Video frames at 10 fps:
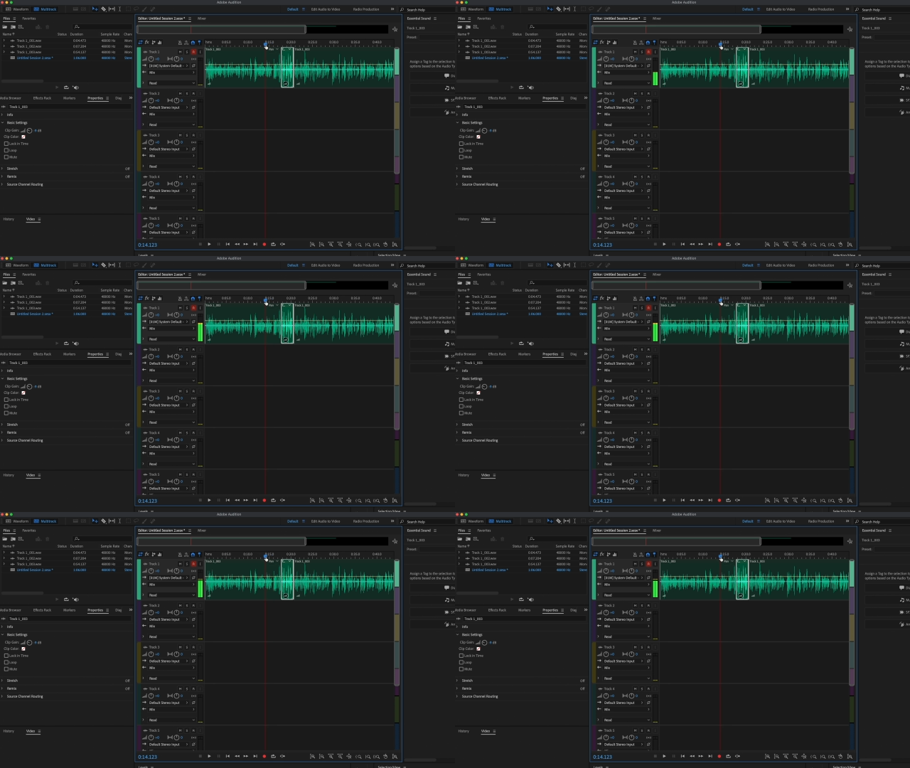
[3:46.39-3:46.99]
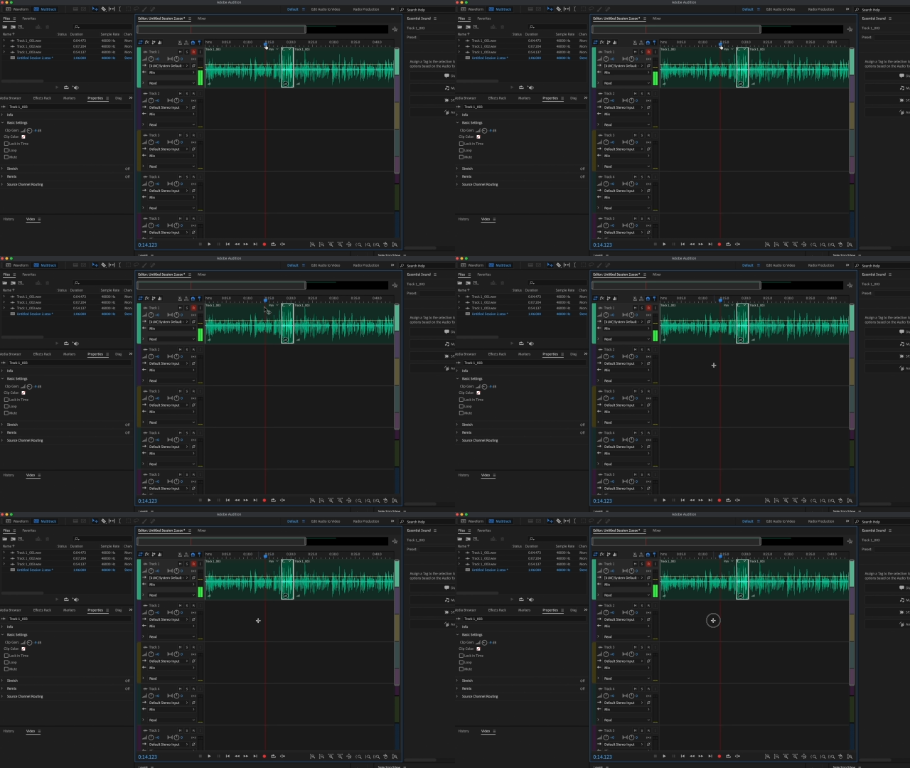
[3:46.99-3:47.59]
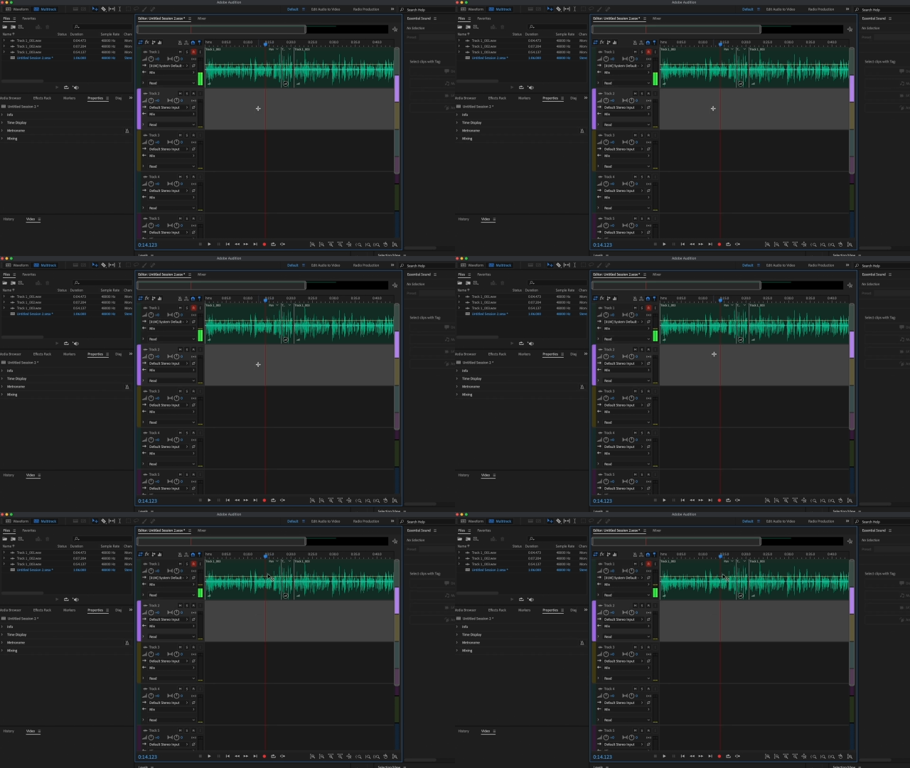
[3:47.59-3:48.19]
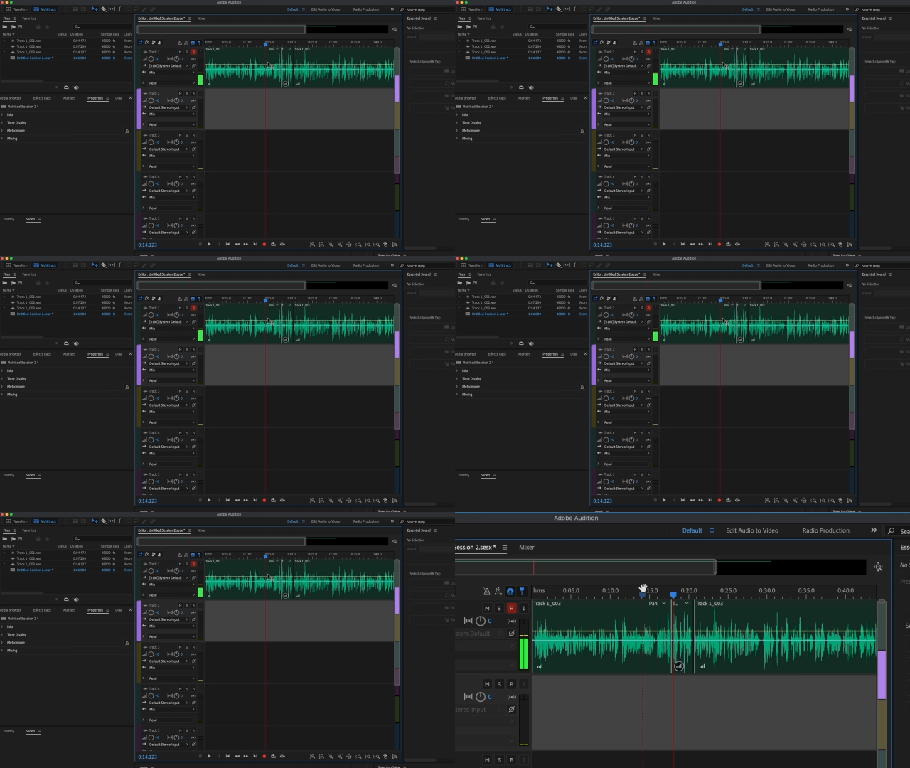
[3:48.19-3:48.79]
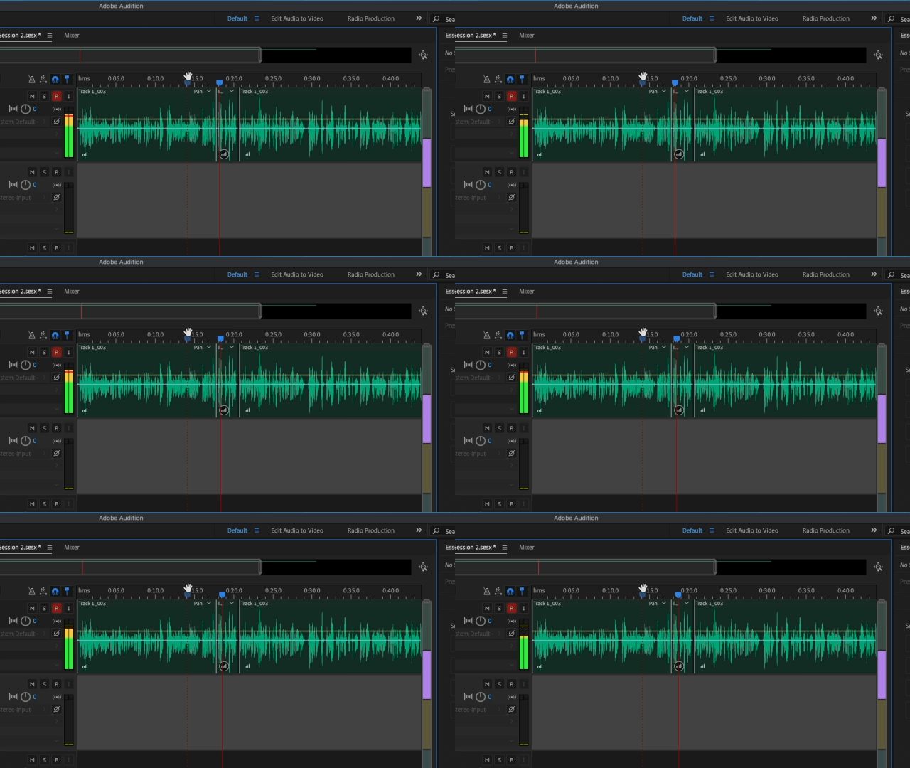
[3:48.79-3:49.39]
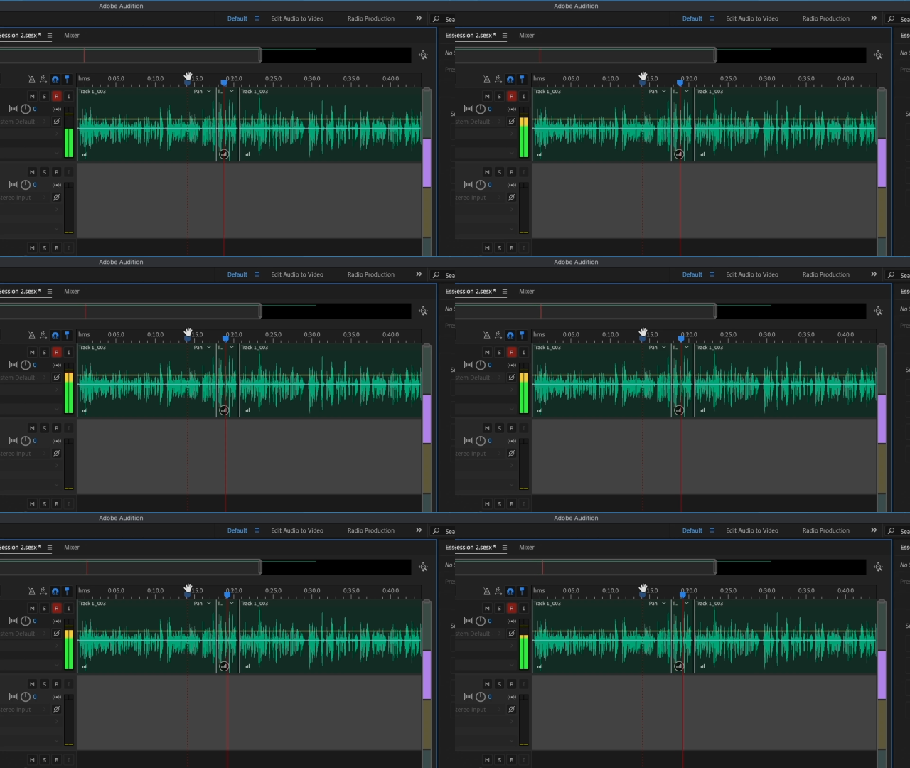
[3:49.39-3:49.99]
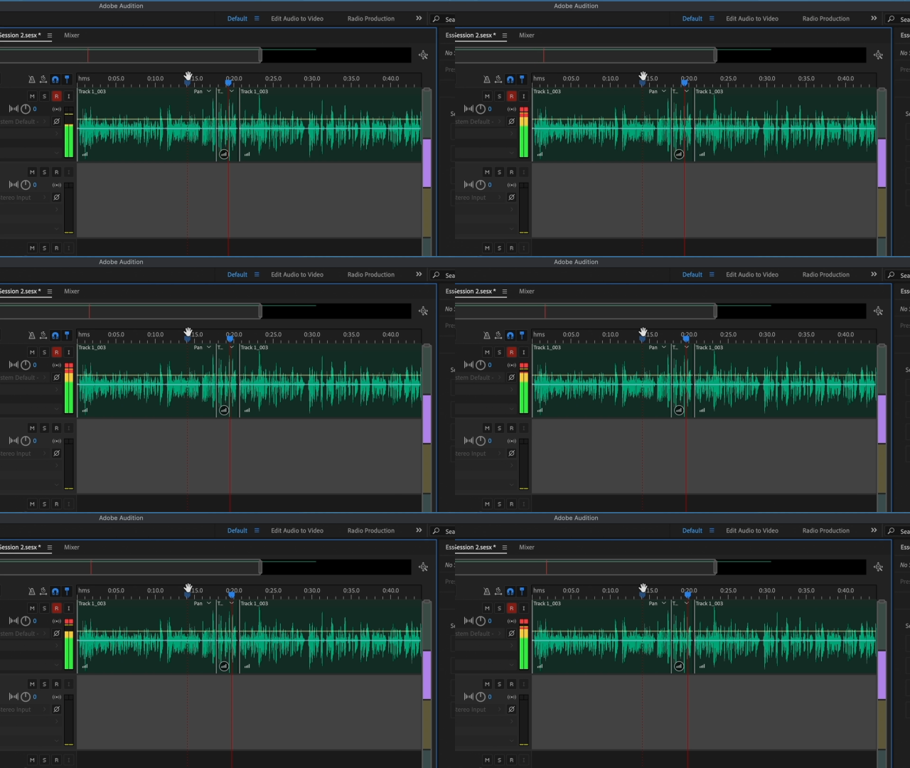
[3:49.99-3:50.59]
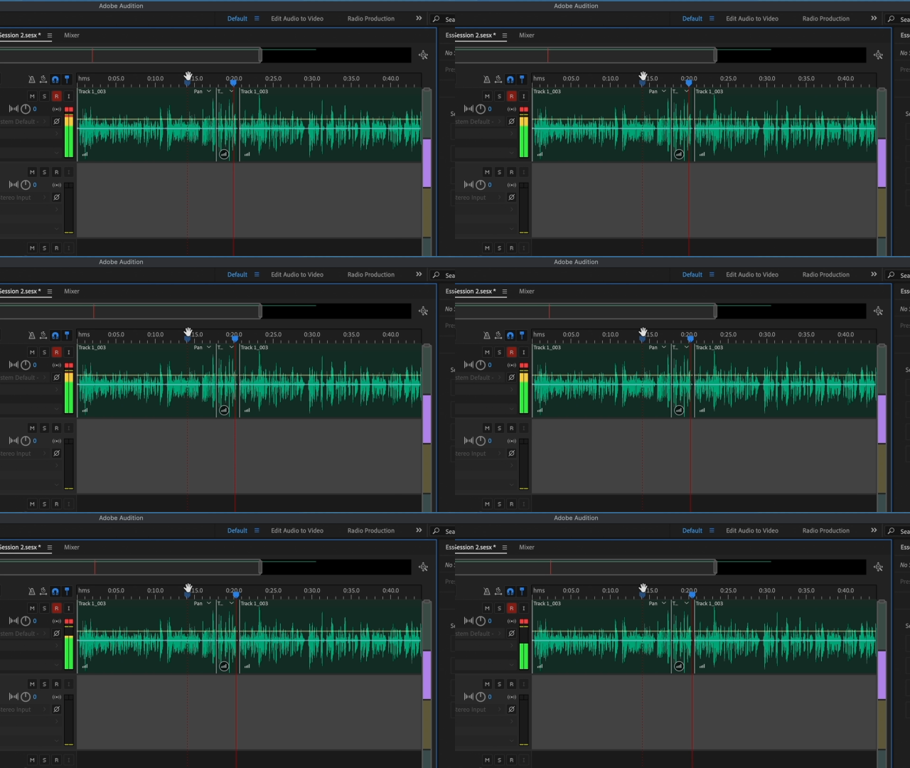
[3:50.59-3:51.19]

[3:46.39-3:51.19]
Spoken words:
(no speaker visible)